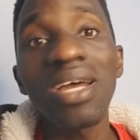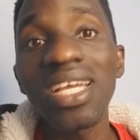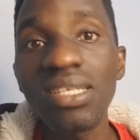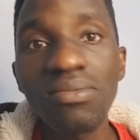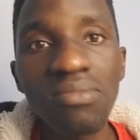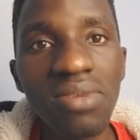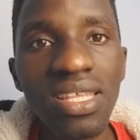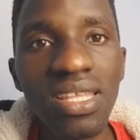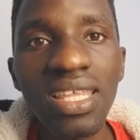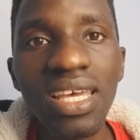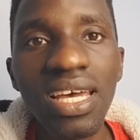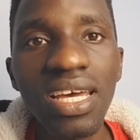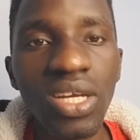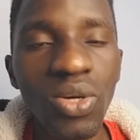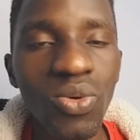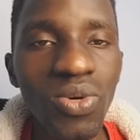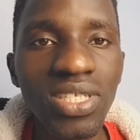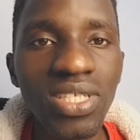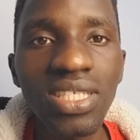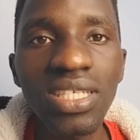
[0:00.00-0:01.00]
might be there
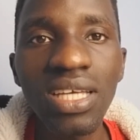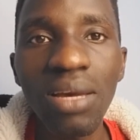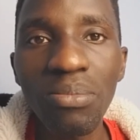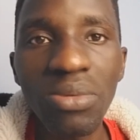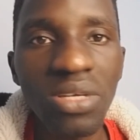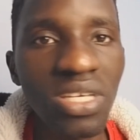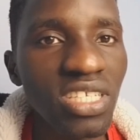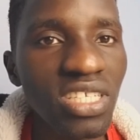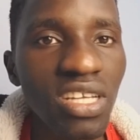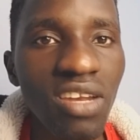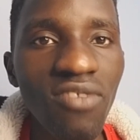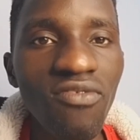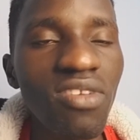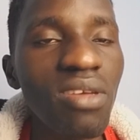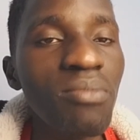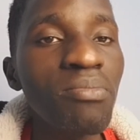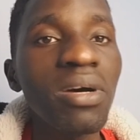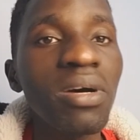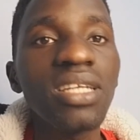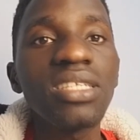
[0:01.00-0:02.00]
requesting application
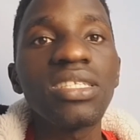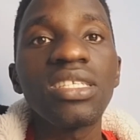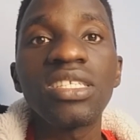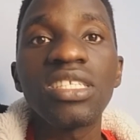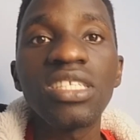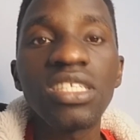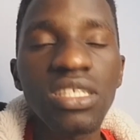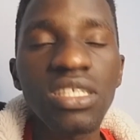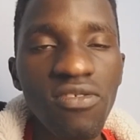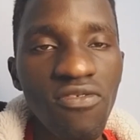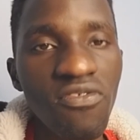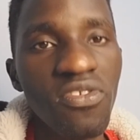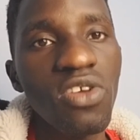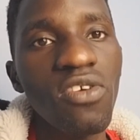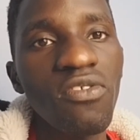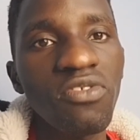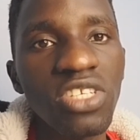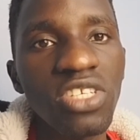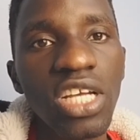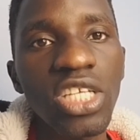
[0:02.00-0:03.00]
fee, but it is free
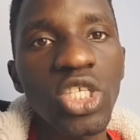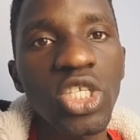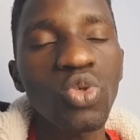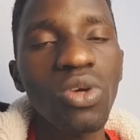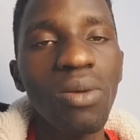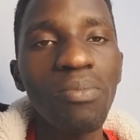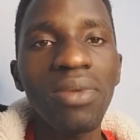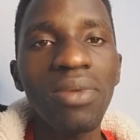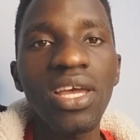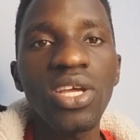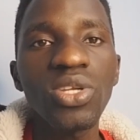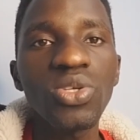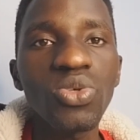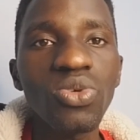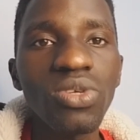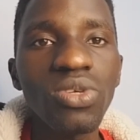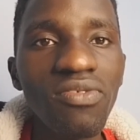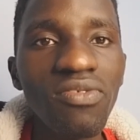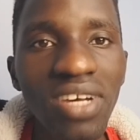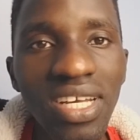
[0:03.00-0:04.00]
of charge to apply to
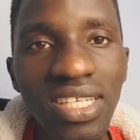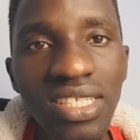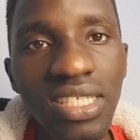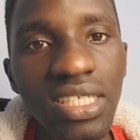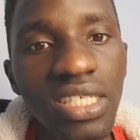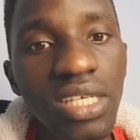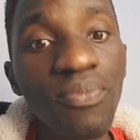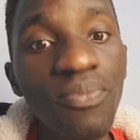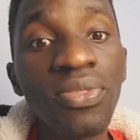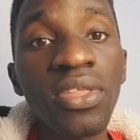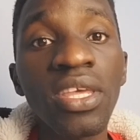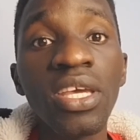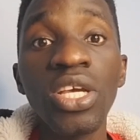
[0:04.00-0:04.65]
university.